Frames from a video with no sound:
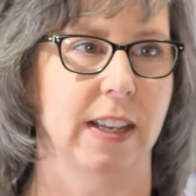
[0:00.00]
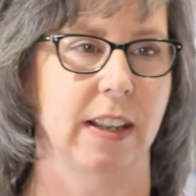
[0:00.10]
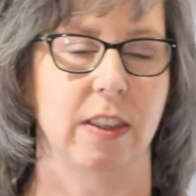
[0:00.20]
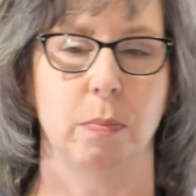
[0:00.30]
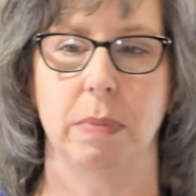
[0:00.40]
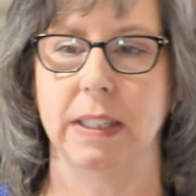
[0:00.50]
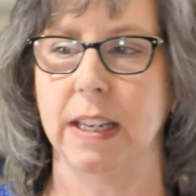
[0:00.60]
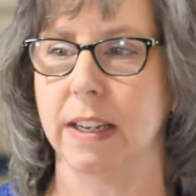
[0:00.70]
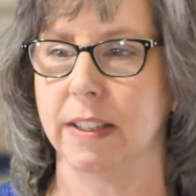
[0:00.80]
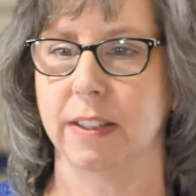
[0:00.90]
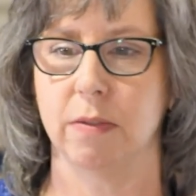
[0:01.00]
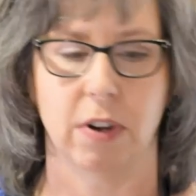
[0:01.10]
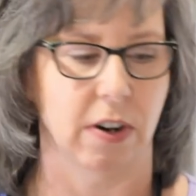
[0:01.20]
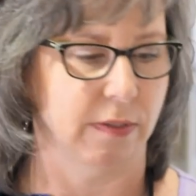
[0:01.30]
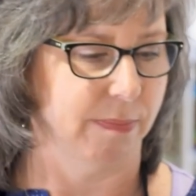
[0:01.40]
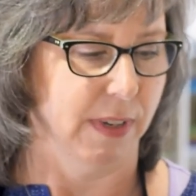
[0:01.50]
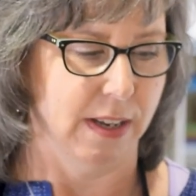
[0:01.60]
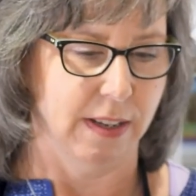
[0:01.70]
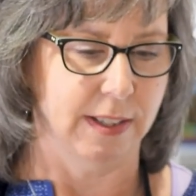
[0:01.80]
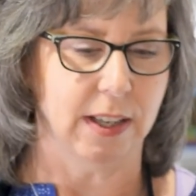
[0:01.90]
and the busyness of our
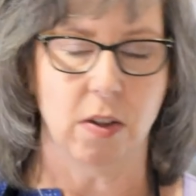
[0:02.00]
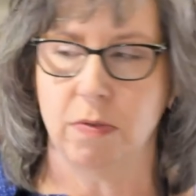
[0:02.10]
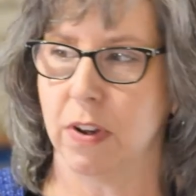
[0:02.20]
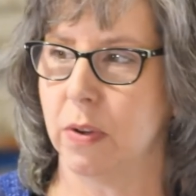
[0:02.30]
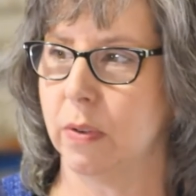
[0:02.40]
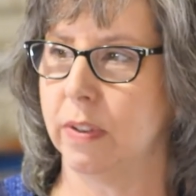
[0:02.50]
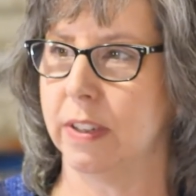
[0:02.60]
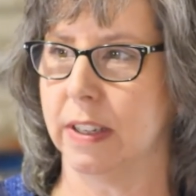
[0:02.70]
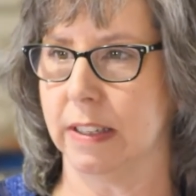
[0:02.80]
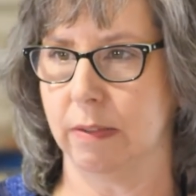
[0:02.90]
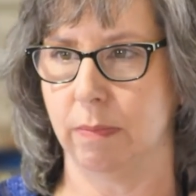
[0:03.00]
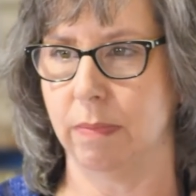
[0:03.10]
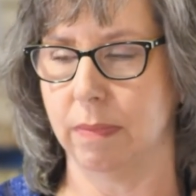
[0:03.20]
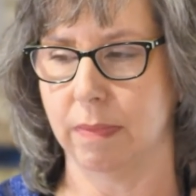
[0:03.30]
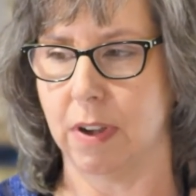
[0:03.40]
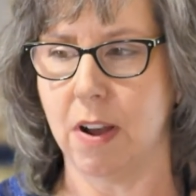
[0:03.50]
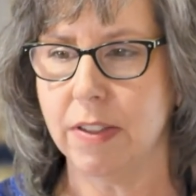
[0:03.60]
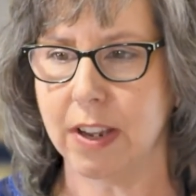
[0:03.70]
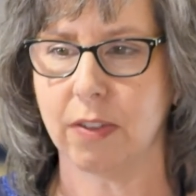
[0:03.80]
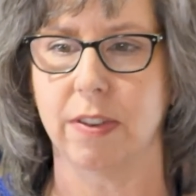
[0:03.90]
cell phones and all
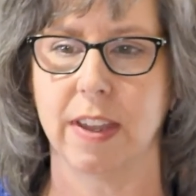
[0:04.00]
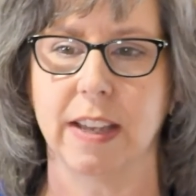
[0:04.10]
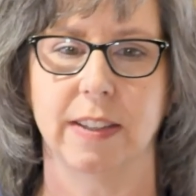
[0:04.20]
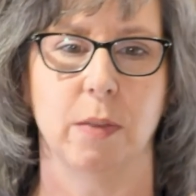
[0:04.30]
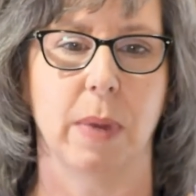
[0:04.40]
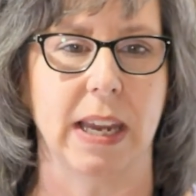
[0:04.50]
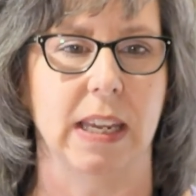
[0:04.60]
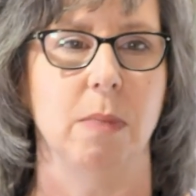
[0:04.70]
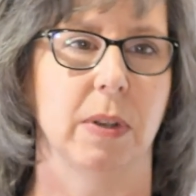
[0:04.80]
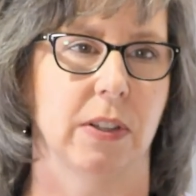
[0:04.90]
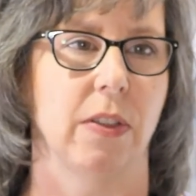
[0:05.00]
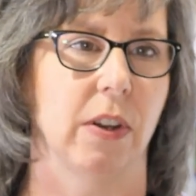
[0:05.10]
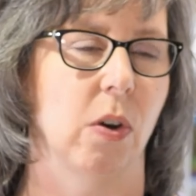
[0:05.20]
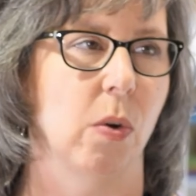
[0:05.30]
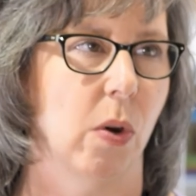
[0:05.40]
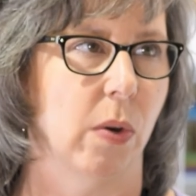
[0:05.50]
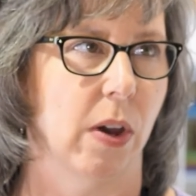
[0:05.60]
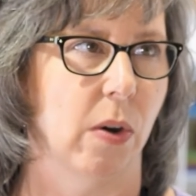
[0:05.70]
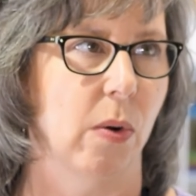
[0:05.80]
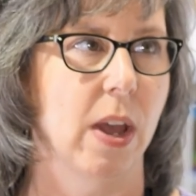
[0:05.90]
the other things that might keep us on the go, go,
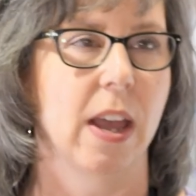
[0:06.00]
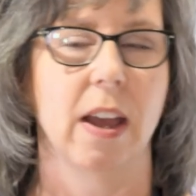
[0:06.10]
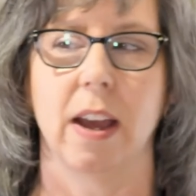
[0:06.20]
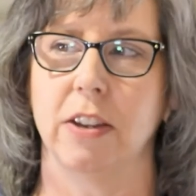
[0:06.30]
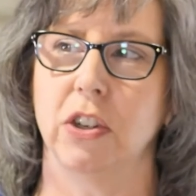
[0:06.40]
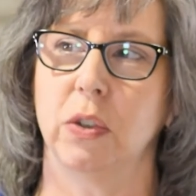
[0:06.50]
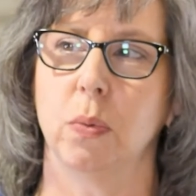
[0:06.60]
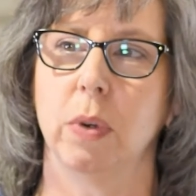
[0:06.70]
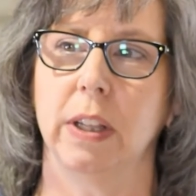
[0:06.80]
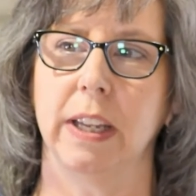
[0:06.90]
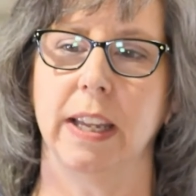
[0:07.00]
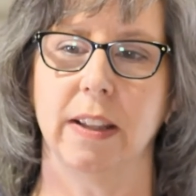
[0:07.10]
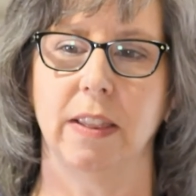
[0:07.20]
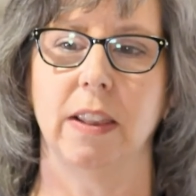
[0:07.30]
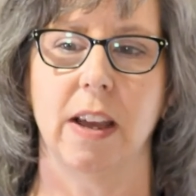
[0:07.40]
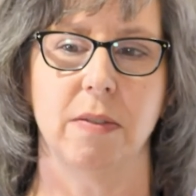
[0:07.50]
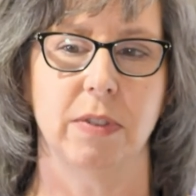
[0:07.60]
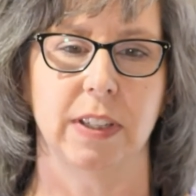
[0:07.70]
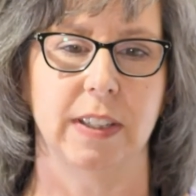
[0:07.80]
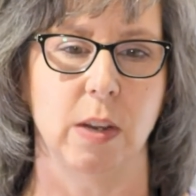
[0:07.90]
go. I just really love
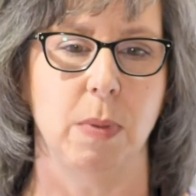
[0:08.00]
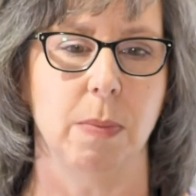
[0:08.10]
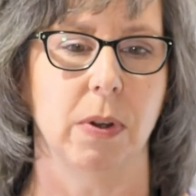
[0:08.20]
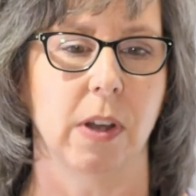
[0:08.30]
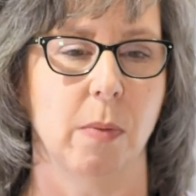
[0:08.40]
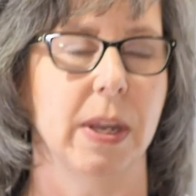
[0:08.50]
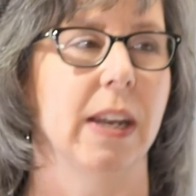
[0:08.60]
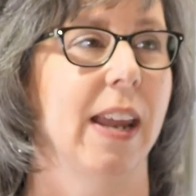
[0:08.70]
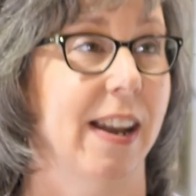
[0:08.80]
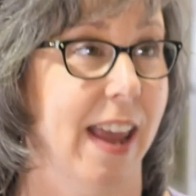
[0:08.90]
to see people come in and